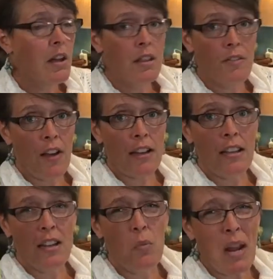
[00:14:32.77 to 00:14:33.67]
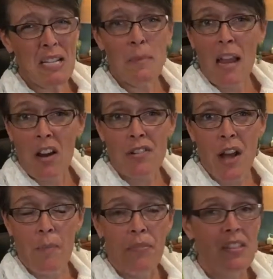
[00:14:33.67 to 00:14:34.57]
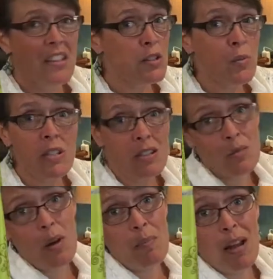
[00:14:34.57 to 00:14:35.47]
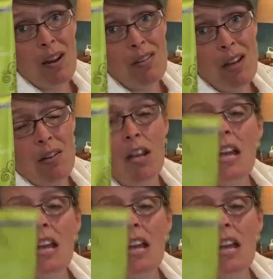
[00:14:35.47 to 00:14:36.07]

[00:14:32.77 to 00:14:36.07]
the fact that it weighs my hair down. This one doesn't weigh my hair down.